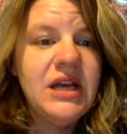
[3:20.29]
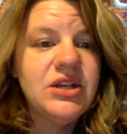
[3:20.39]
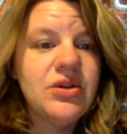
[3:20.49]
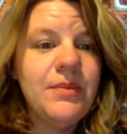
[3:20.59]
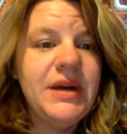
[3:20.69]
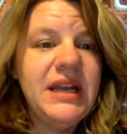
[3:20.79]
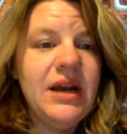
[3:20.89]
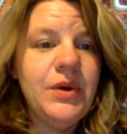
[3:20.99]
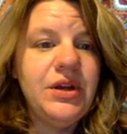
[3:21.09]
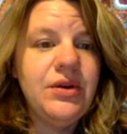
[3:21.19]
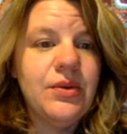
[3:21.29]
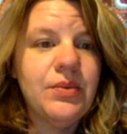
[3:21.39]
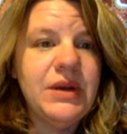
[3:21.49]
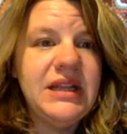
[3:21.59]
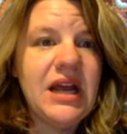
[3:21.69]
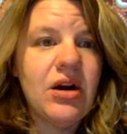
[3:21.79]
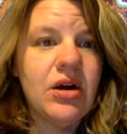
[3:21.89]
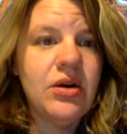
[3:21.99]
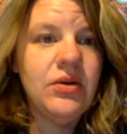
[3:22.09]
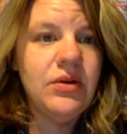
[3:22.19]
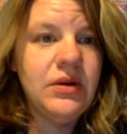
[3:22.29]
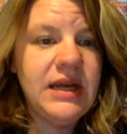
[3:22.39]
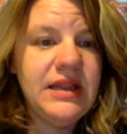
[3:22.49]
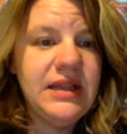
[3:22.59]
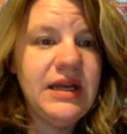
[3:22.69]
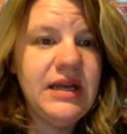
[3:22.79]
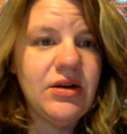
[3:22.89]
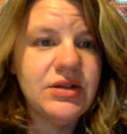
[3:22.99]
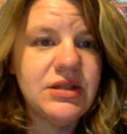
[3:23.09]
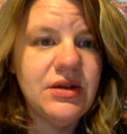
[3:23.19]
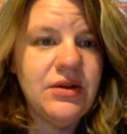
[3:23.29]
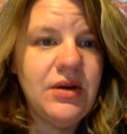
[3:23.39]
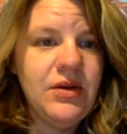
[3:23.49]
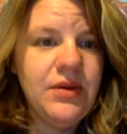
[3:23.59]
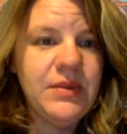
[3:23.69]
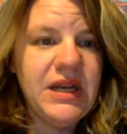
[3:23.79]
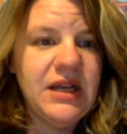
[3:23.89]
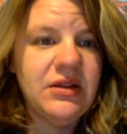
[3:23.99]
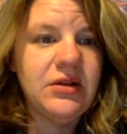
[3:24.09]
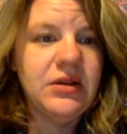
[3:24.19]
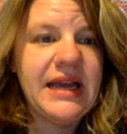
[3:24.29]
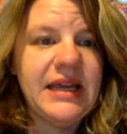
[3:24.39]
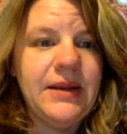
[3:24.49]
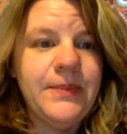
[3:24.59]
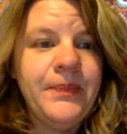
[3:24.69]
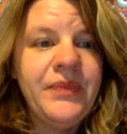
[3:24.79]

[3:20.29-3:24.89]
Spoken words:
So on Monday, I want you to read that article, and then also, oh, I'm getting a little laggy.